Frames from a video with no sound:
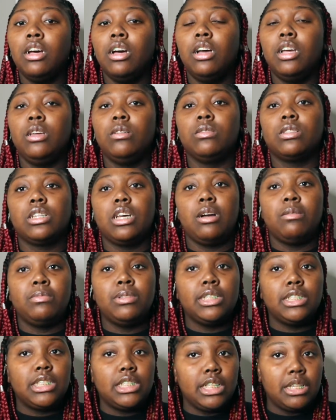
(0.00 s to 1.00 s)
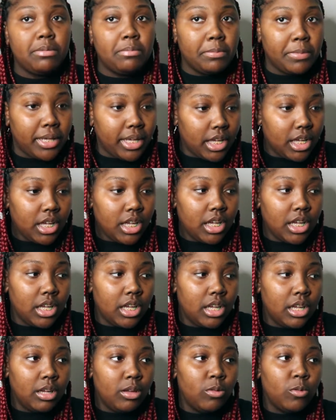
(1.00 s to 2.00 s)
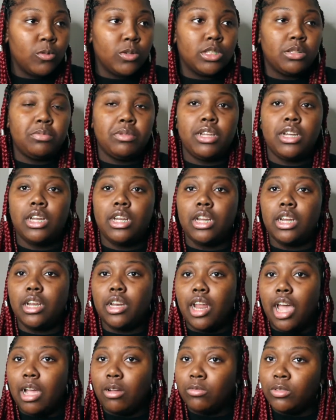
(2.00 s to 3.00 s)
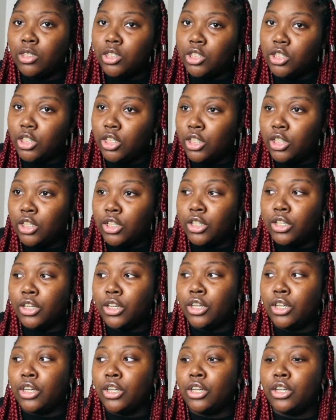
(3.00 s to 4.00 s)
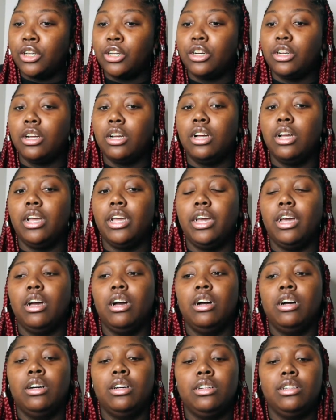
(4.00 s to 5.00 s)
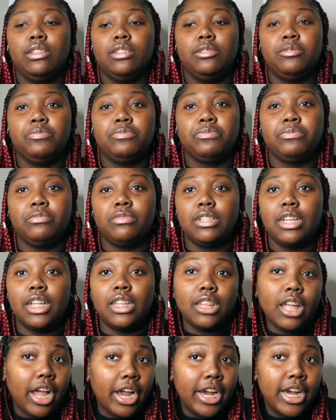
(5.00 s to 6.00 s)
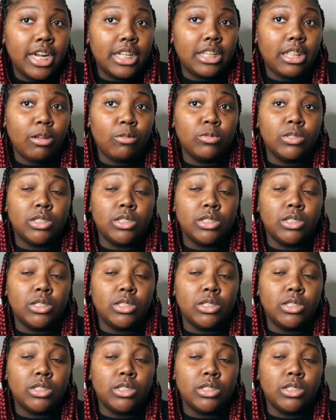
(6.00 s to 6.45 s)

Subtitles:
he was coming to see me, we were spending the night with each other. I thought everything